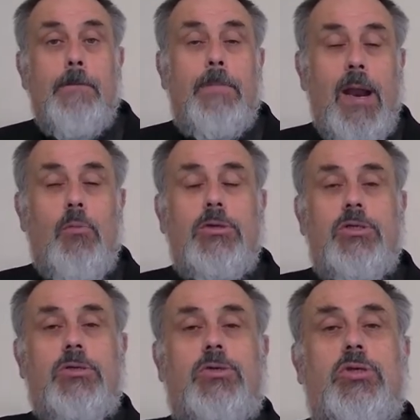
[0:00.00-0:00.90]
But I
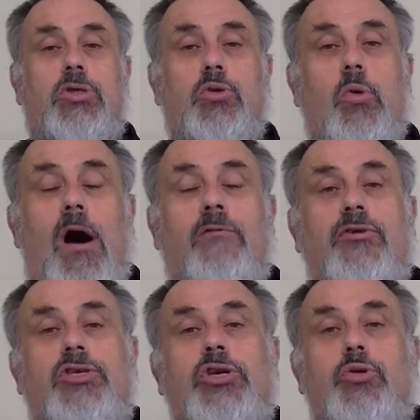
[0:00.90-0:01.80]
want you to
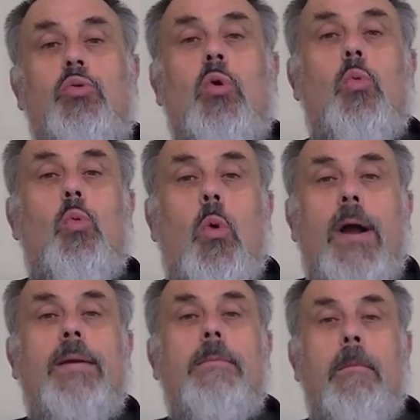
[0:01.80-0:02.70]
offer to you
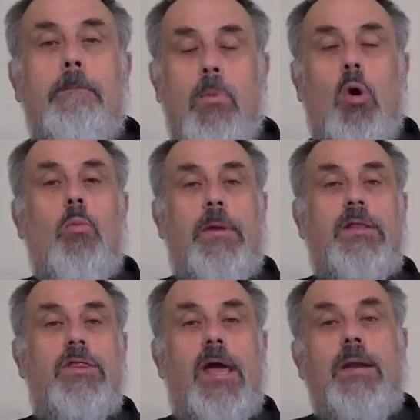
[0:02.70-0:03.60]
one
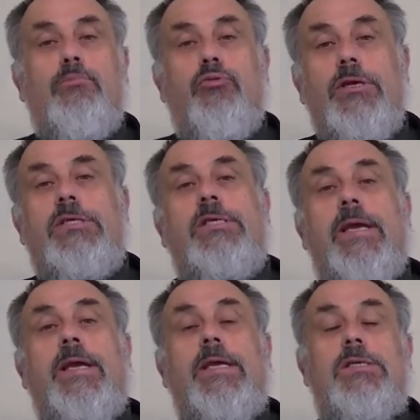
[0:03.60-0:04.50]
moment that
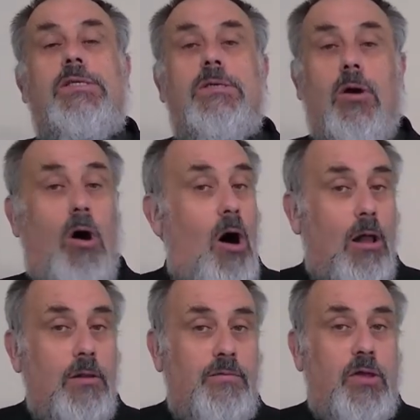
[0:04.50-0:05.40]
precedes
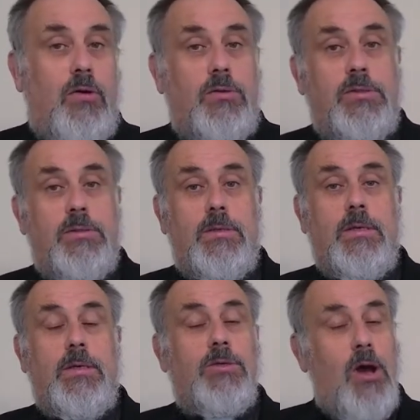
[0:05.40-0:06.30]
all of those.
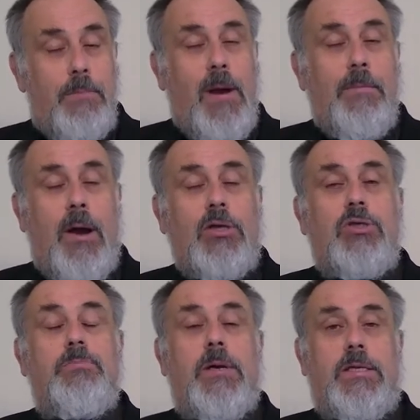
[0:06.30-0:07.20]
Not by
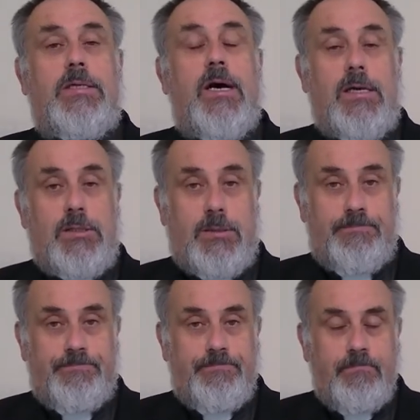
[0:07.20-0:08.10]
much, but it does.
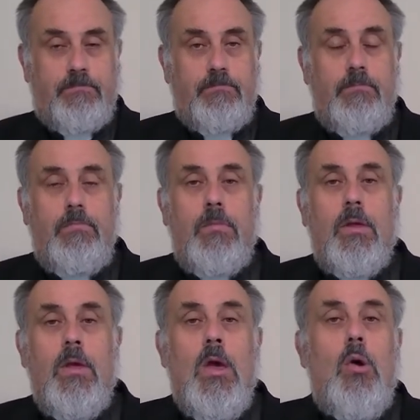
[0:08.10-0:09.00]

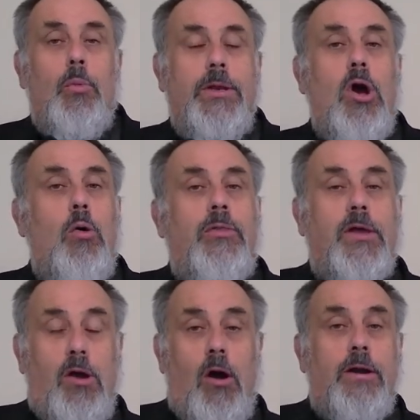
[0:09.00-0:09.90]
We know in
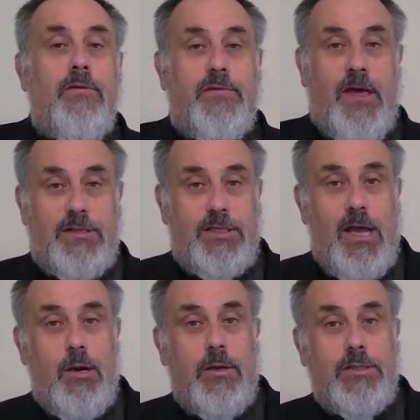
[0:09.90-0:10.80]
the Garden of
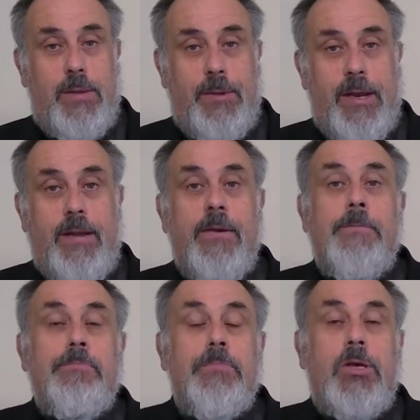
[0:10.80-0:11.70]
Gethsemane,
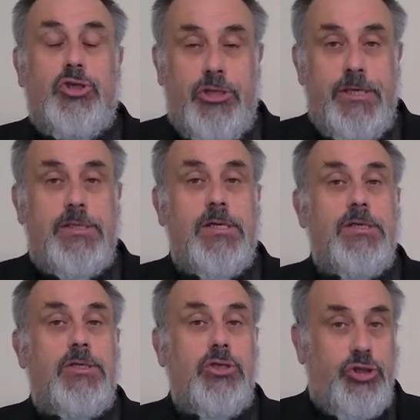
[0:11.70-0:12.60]

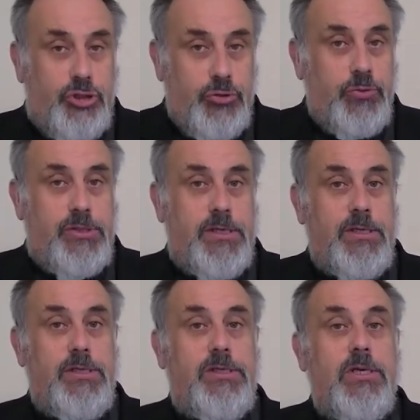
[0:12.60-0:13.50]
Jesus
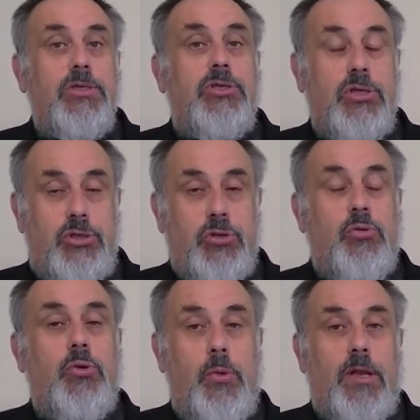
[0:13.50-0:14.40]
chooses to
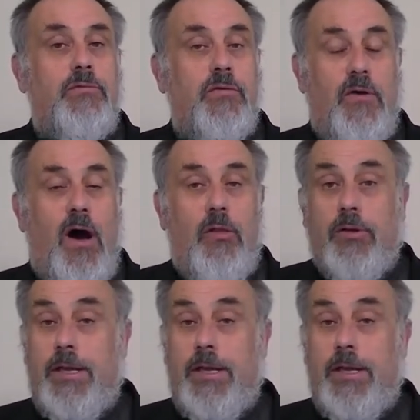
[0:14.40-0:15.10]
do the will of the Father.